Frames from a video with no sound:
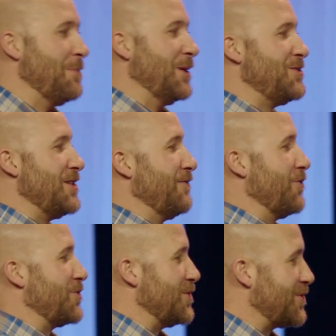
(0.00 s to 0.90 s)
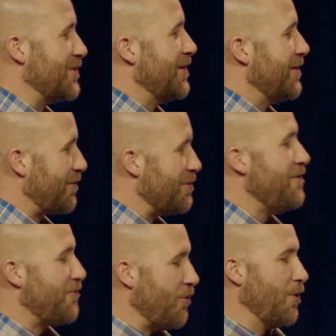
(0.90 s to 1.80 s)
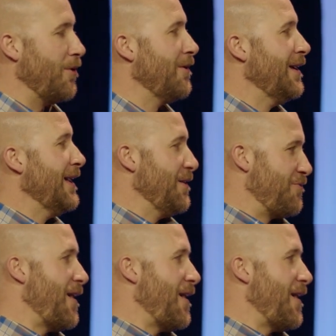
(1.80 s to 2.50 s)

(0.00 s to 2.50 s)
image in verses 3, 4, and